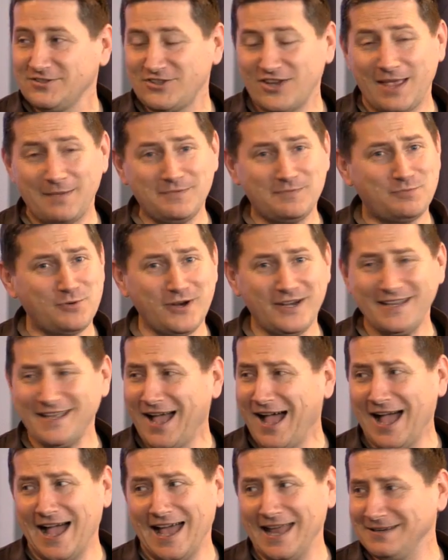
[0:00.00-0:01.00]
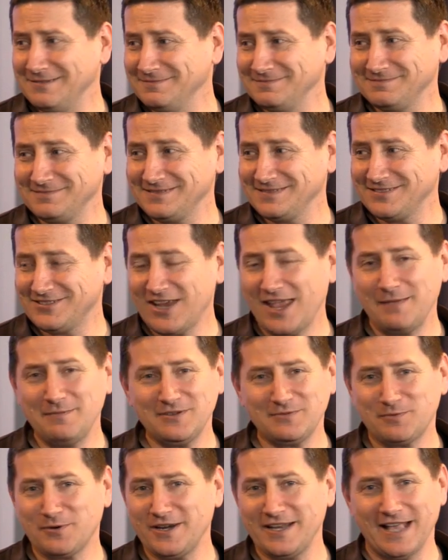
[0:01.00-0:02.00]
Jamie's pretty hot. Yeah.
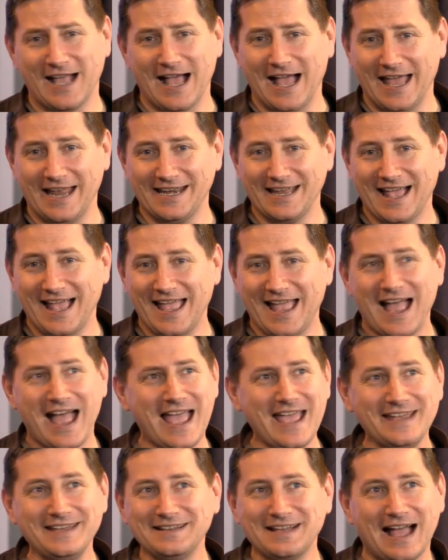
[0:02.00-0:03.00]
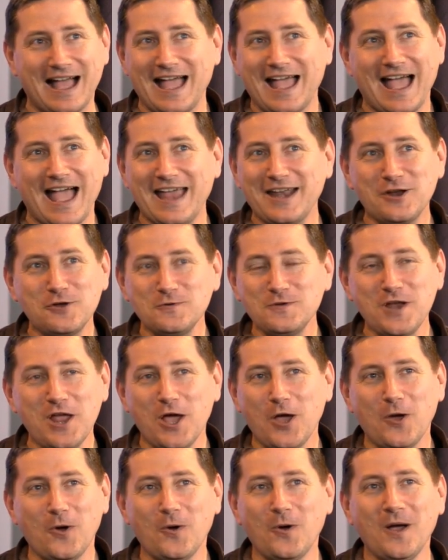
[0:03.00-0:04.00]
Jamie's pretty hot. Yeah. I, I, mm-hmm. I, I don't
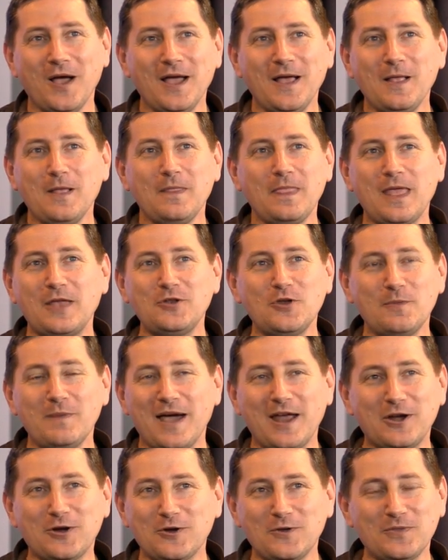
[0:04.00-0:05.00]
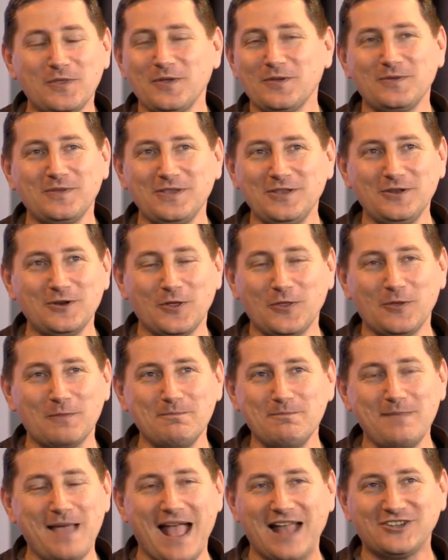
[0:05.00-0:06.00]
know no matter the, the, you know the
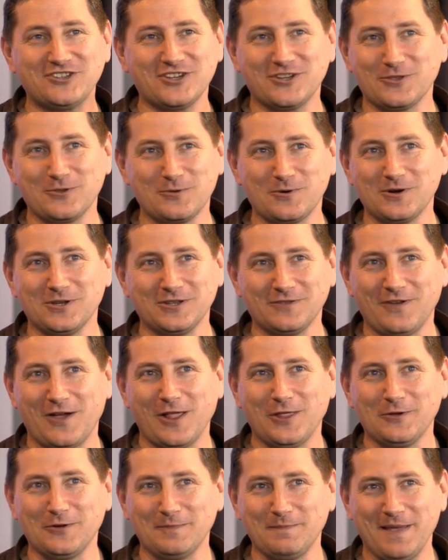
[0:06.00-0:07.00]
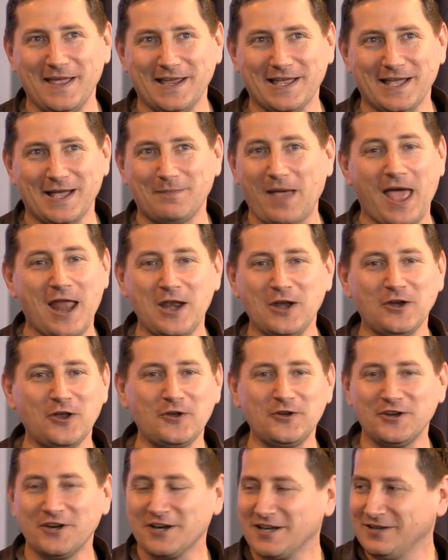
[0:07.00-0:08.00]
magic of the world of Hollywood makeup, I don't
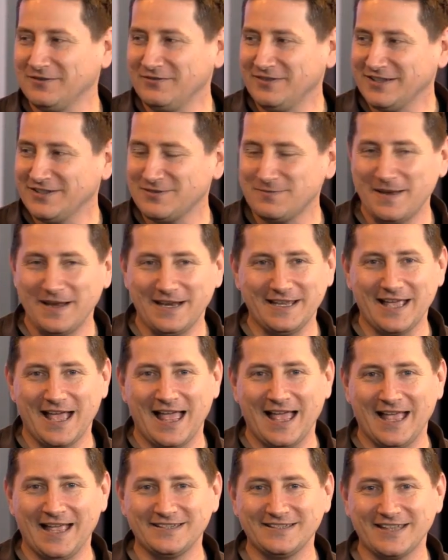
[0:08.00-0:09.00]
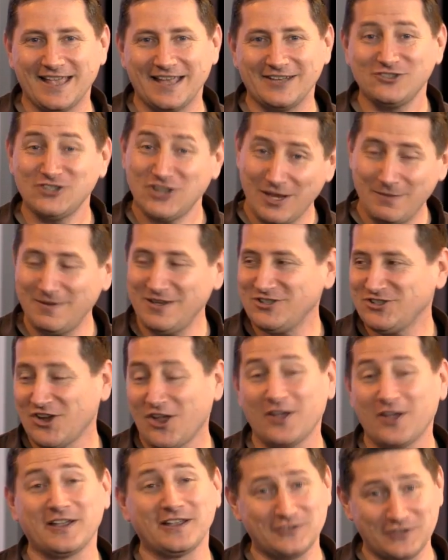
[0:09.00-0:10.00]
know you're convince many guys that Jamie
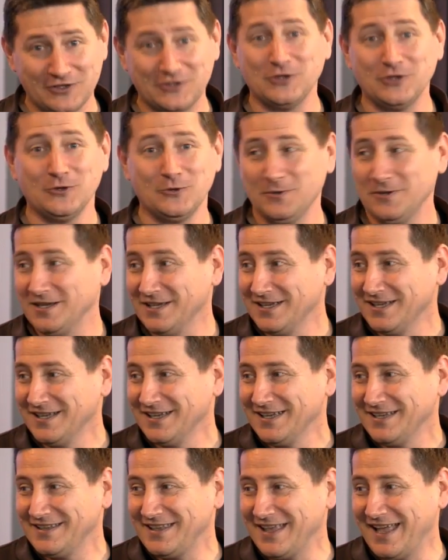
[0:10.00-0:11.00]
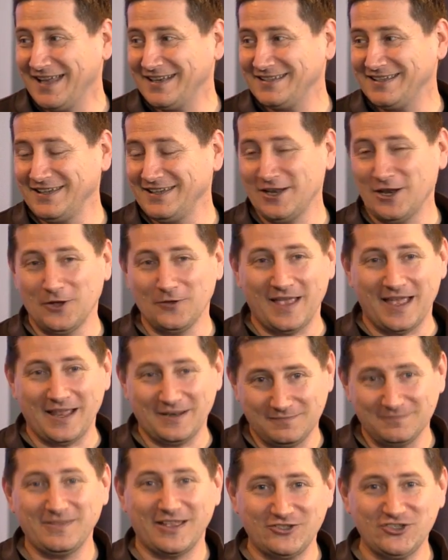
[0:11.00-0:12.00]
Chung is a dude. That you know
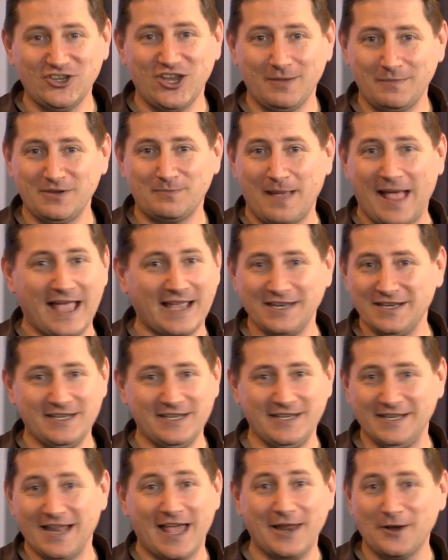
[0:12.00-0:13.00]
that that Jamie's packing heat.